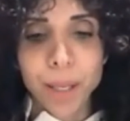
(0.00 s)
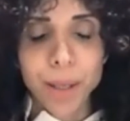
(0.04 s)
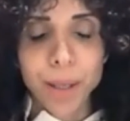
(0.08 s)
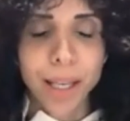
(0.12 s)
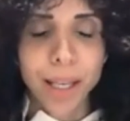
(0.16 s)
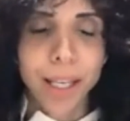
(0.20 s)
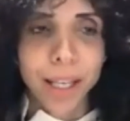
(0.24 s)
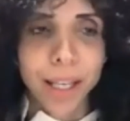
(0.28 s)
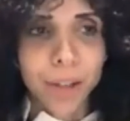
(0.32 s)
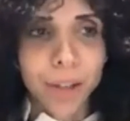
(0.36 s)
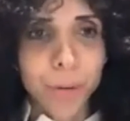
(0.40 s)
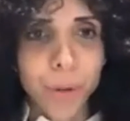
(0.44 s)

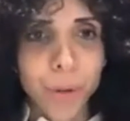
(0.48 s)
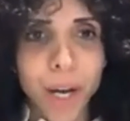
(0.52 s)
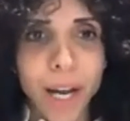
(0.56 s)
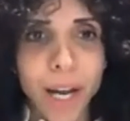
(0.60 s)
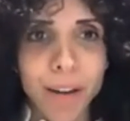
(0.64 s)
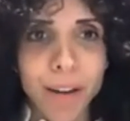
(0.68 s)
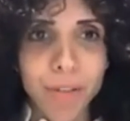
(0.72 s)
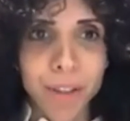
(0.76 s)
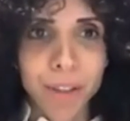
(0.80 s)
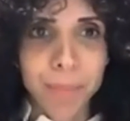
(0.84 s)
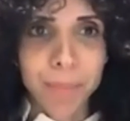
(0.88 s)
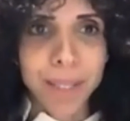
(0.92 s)
Here you
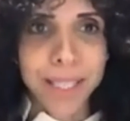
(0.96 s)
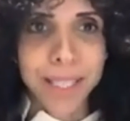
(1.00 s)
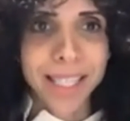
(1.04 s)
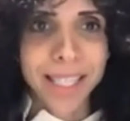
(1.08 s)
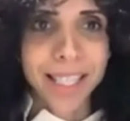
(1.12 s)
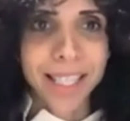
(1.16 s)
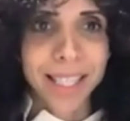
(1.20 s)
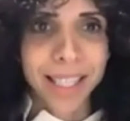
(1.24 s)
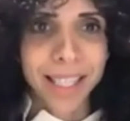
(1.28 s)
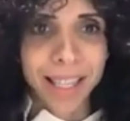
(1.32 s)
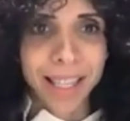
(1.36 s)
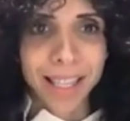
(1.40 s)
have the
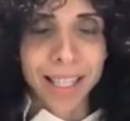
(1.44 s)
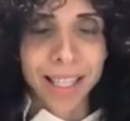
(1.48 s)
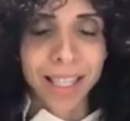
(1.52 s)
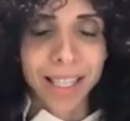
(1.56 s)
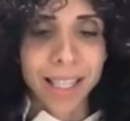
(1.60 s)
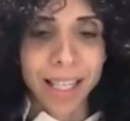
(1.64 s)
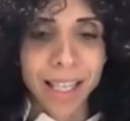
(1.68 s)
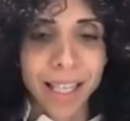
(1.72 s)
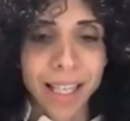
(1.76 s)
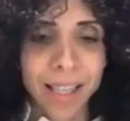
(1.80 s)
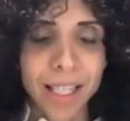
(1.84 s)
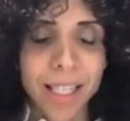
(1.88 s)
medical and
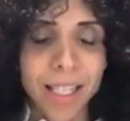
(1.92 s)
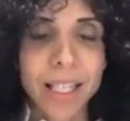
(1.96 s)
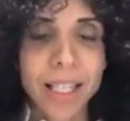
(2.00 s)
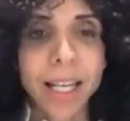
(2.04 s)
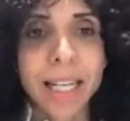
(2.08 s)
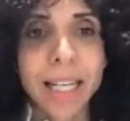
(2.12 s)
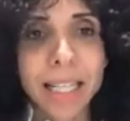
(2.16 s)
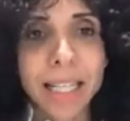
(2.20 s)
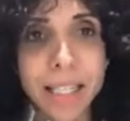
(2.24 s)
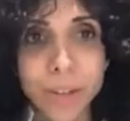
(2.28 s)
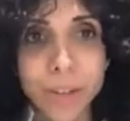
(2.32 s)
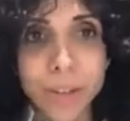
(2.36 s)
the
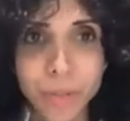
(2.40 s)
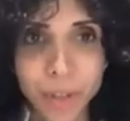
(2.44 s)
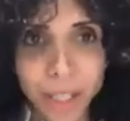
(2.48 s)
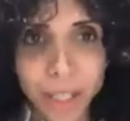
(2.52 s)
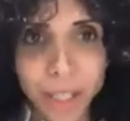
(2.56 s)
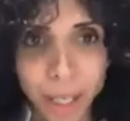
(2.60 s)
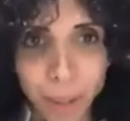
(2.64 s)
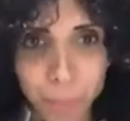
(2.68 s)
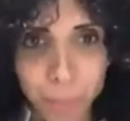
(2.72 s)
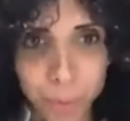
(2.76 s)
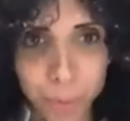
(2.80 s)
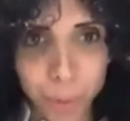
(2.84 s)

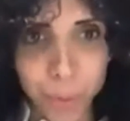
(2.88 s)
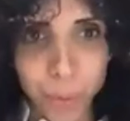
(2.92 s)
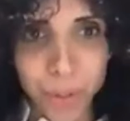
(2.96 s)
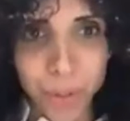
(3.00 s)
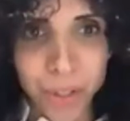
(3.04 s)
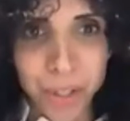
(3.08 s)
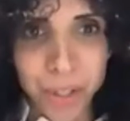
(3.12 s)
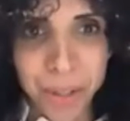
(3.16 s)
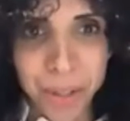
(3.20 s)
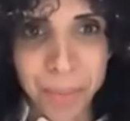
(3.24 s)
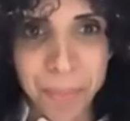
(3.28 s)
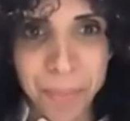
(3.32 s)
scientific
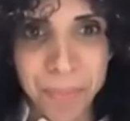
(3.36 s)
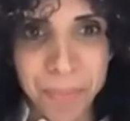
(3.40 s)
approach.